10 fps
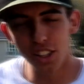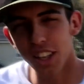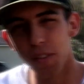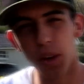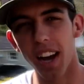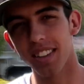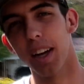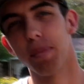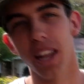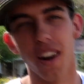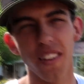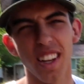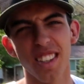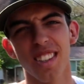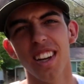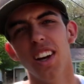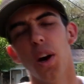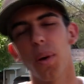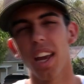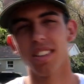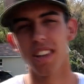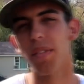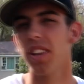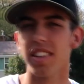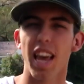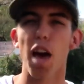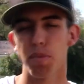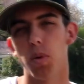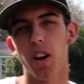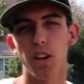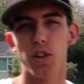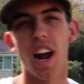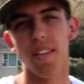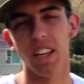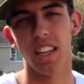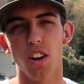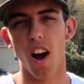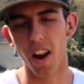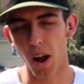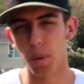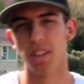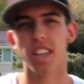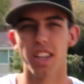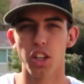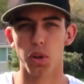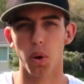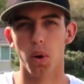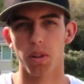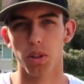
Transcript: I'd just give you guys an update on this. Okay, stuff does happen while you're driving. You're not always in control.